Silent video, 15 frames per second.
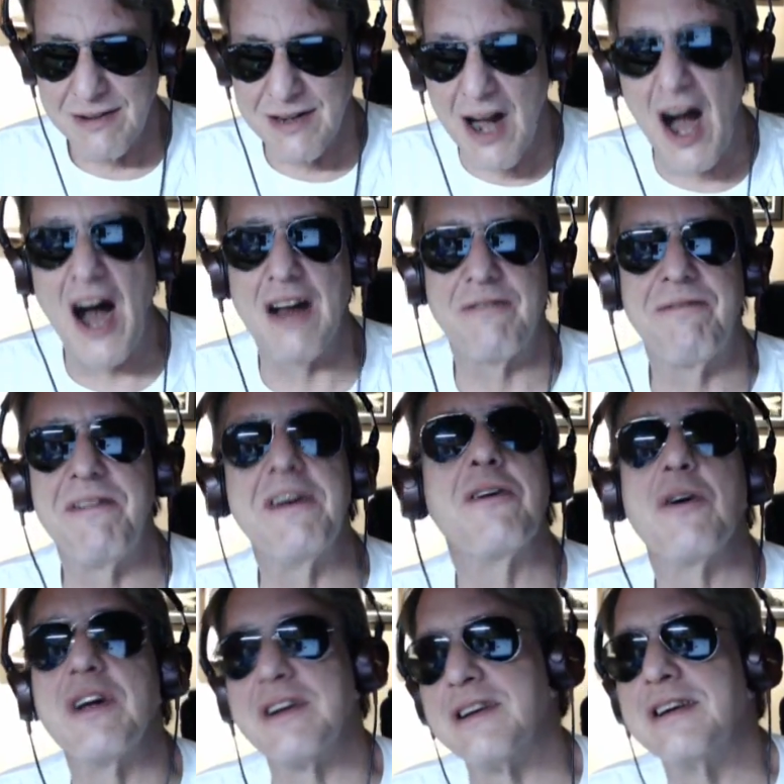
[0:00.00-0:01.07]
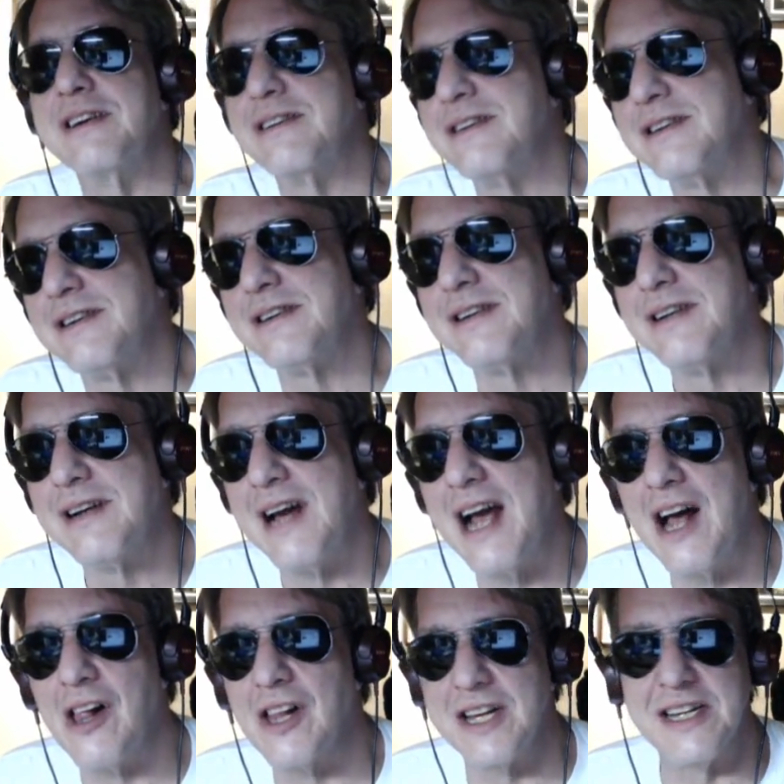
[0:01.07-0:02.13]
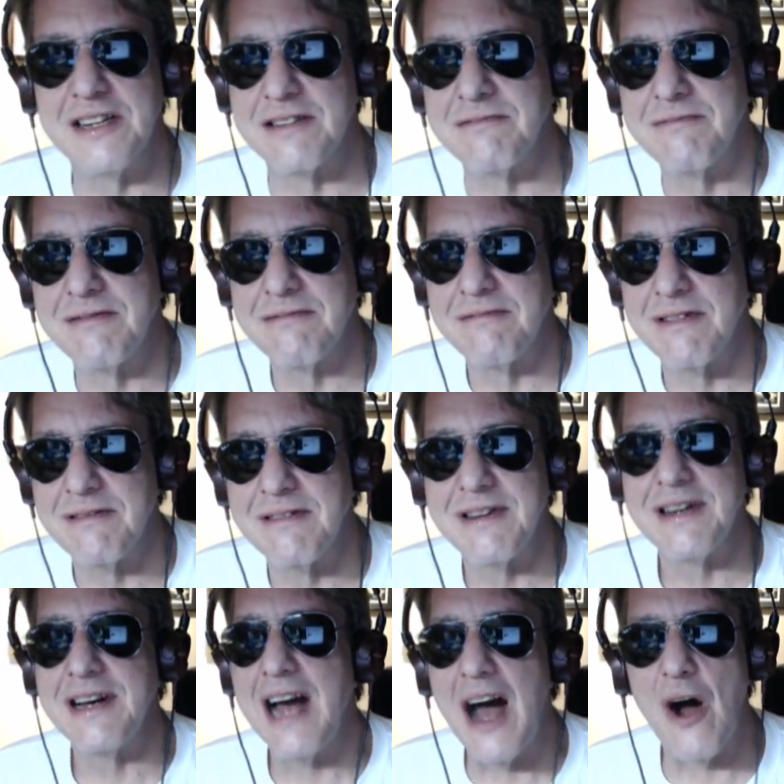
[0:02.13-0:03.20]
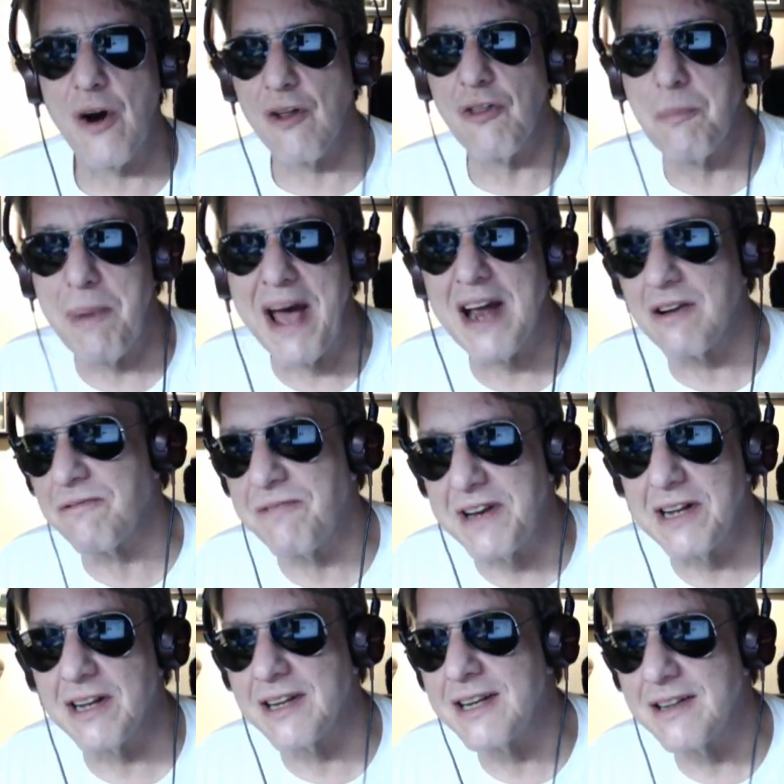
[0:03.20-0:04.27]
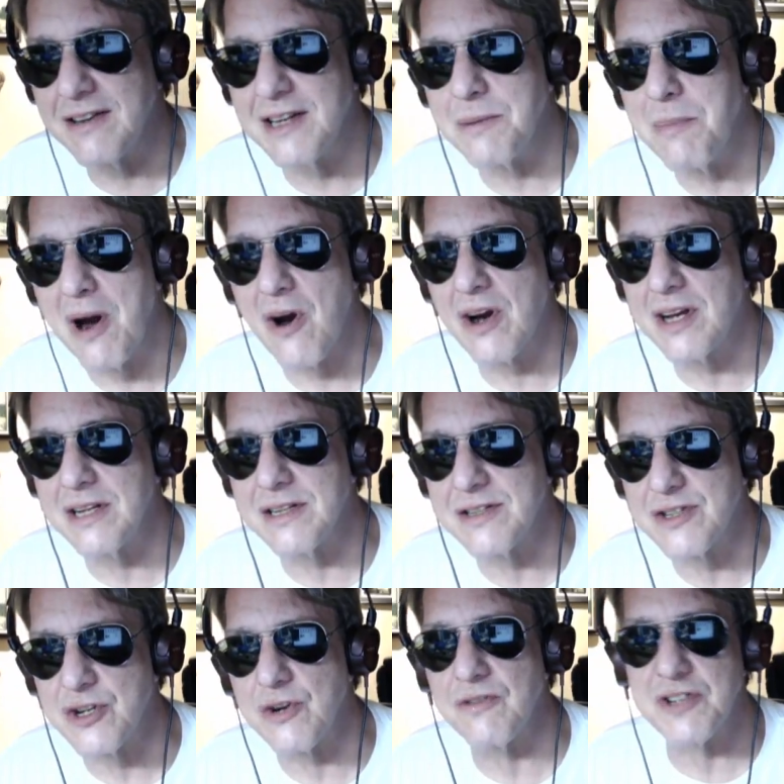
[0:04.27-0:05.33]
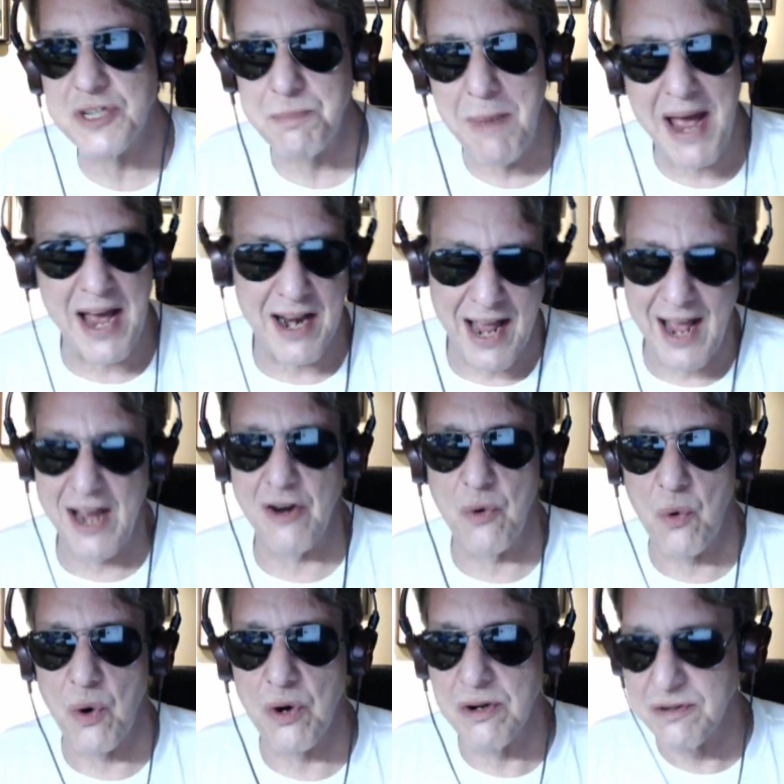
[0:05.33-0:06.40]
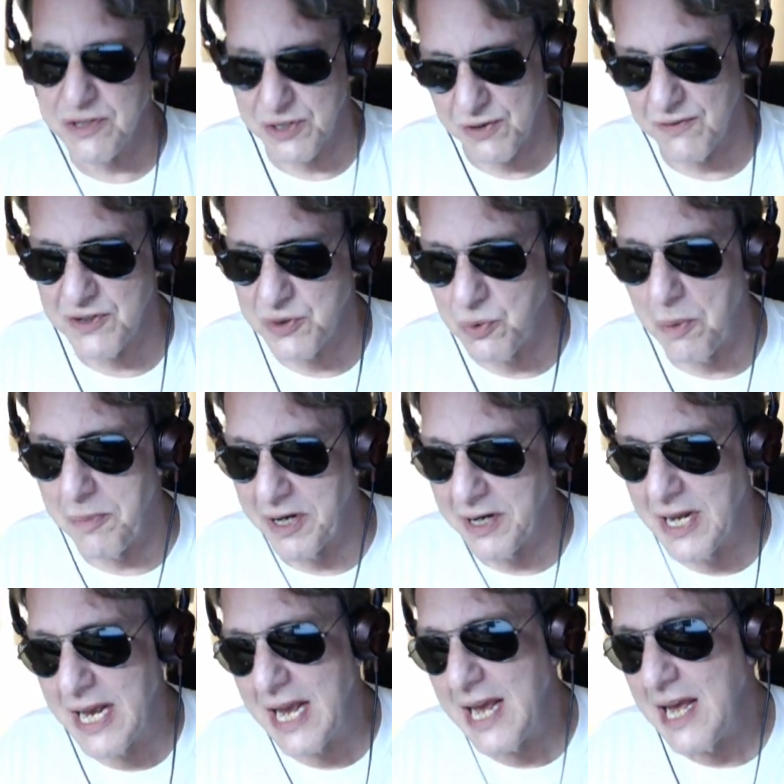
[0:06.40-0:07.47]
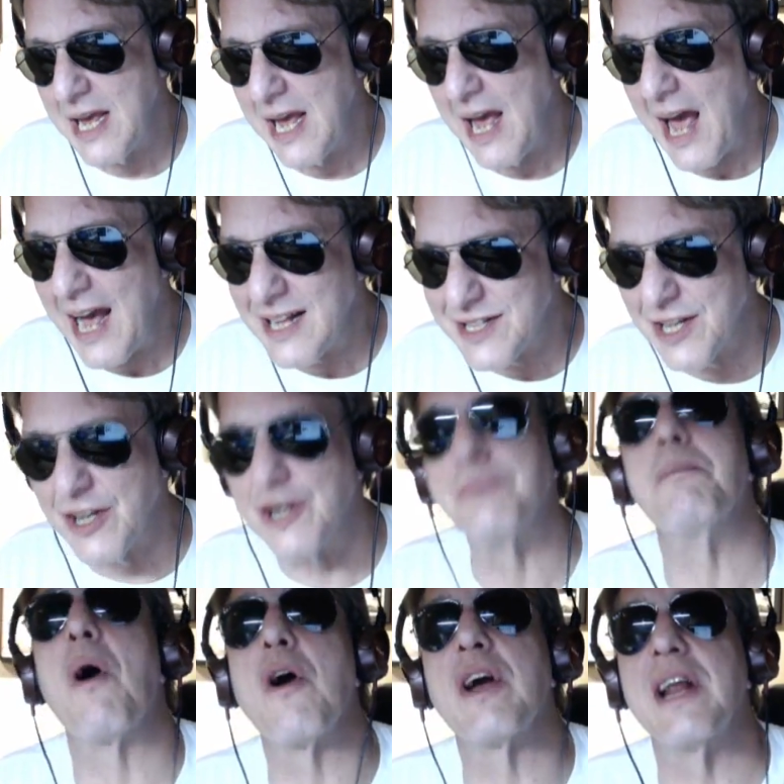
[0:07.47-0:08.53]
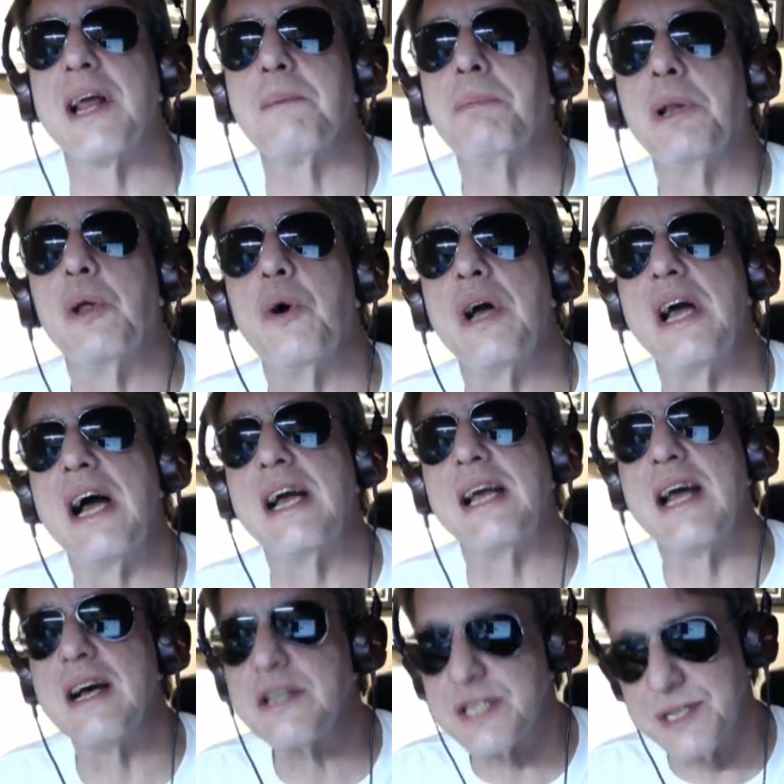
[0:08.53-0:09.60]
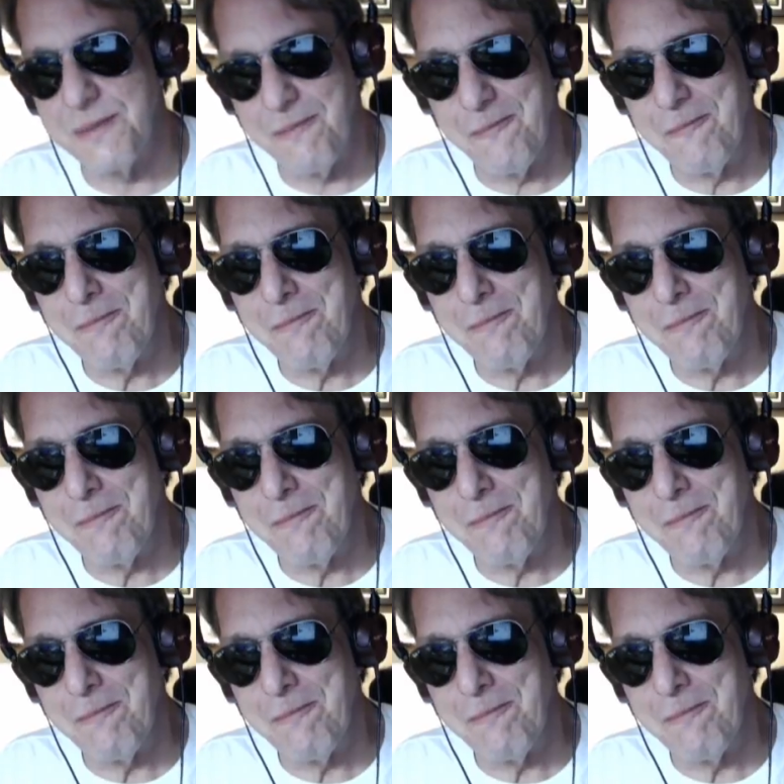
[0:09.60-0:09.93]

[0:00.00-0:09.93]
God-fearing hellion out on the battlefield, the American serviceman and or servicewoman. That's a good marketing ploy, I guess.